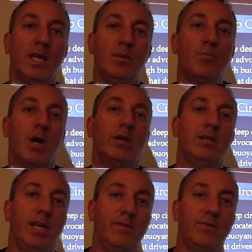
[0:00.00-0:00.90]
in modern
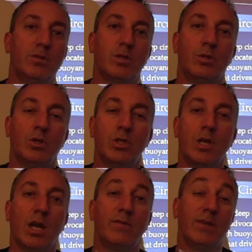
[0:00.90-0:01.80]
day physical
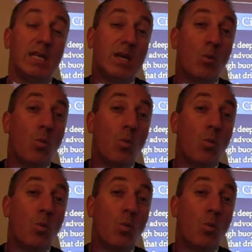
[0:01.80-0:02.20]
oceanography and